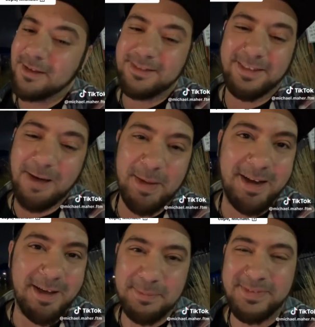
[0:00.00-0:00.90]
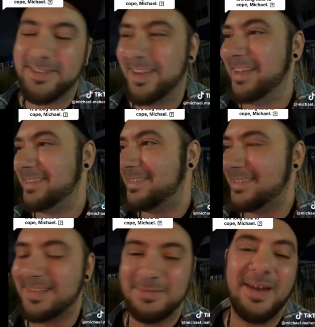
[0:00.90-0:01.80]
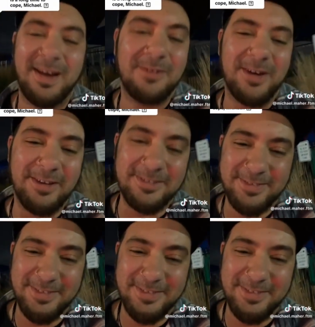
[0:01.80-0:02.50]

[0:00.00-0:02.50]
It's not made up. It's very real.